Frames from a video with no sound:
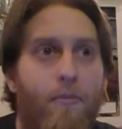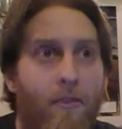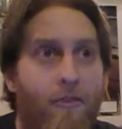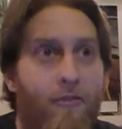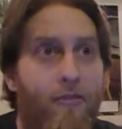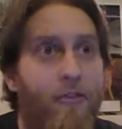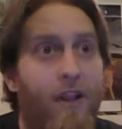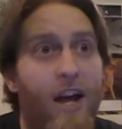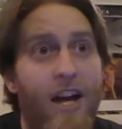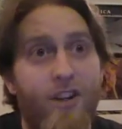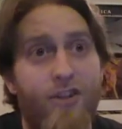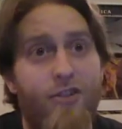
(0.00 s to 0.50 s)
The
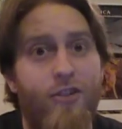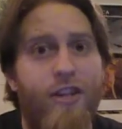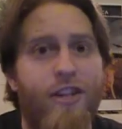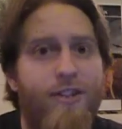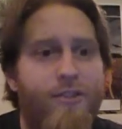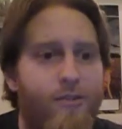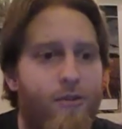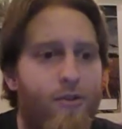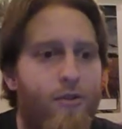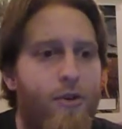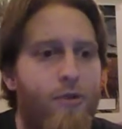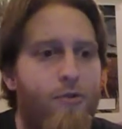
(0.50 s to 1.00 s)

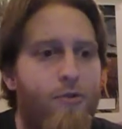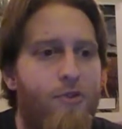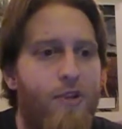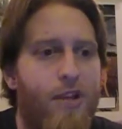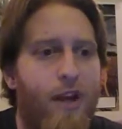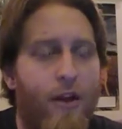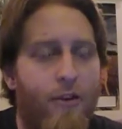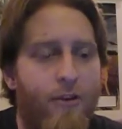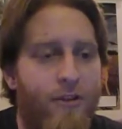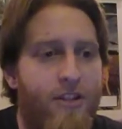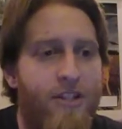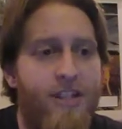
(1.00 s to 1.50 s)
flashlights they're using
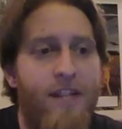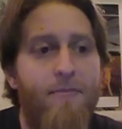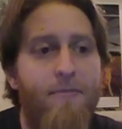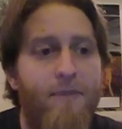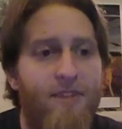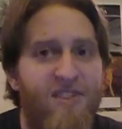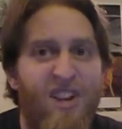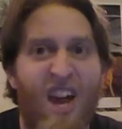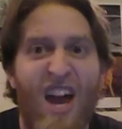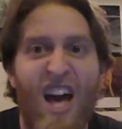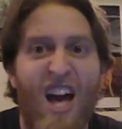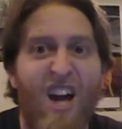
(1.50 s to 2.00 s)
are dim
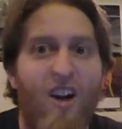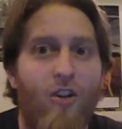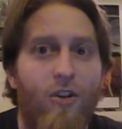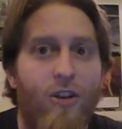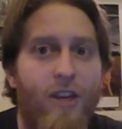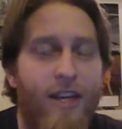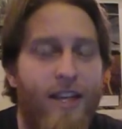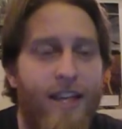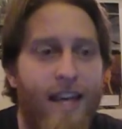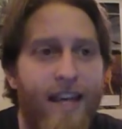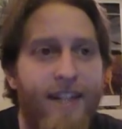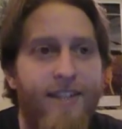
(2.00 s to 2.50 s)
as hell.
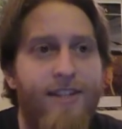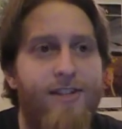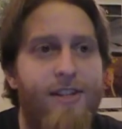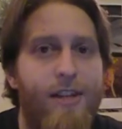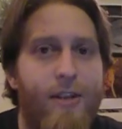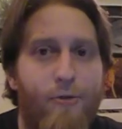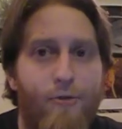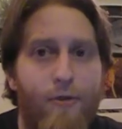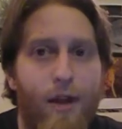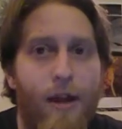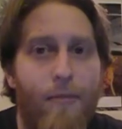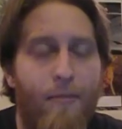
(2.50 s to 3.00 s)
You can't see
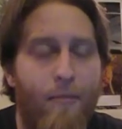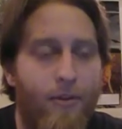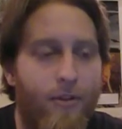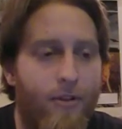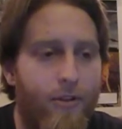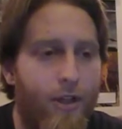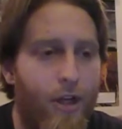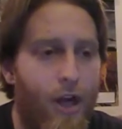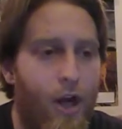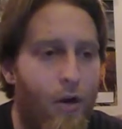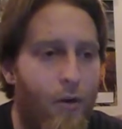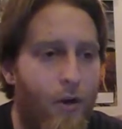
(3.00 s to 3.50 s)
crap when they're
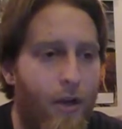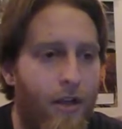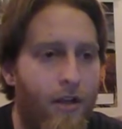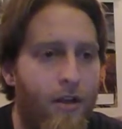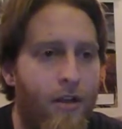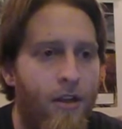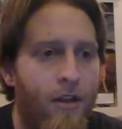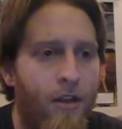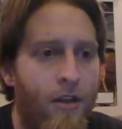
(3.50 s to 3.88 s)
going.